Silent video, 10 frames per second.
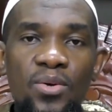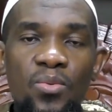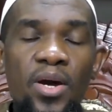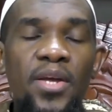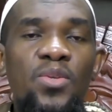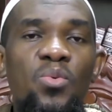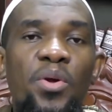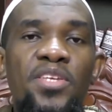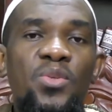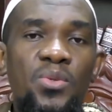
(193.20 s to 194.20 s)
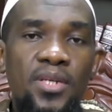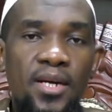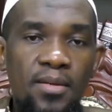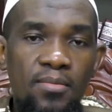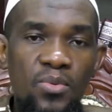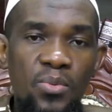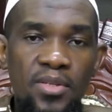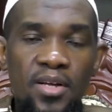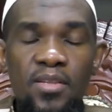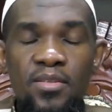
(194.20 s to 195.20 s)
Why do you waste your time with
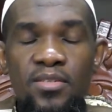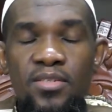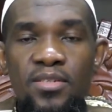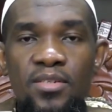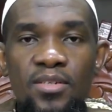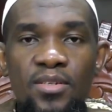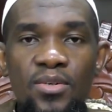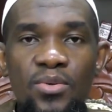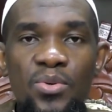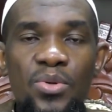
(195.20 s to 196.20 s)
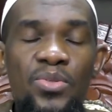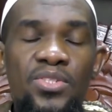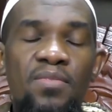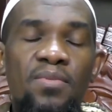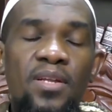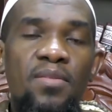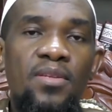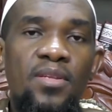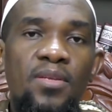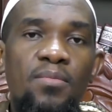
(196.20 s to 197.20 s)
others who receive
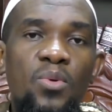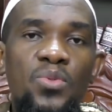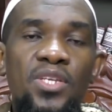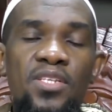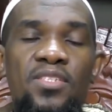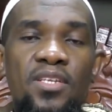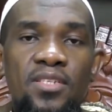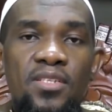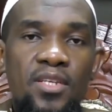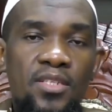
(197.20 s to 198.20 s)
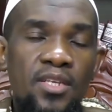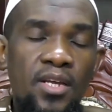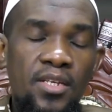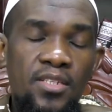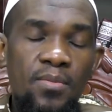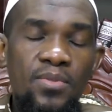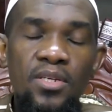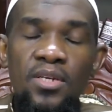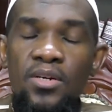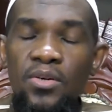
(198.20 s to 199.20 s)
nothing in most instances ex except
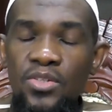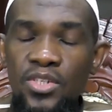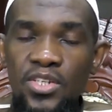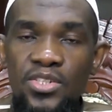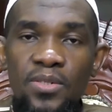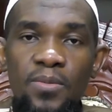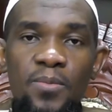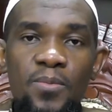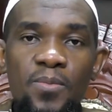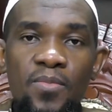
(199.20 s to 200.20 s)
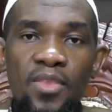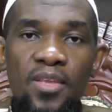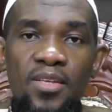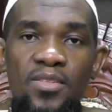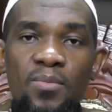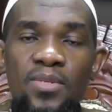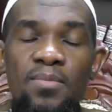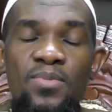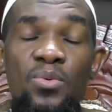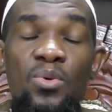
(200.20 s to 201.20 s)
rejection? And
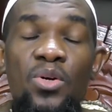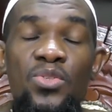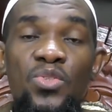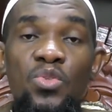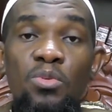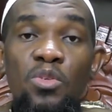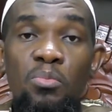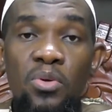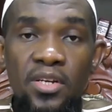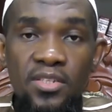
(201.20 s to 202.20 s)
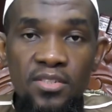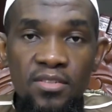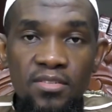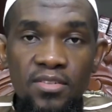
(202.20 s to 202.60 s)
sometimes they will cause you to be depressed,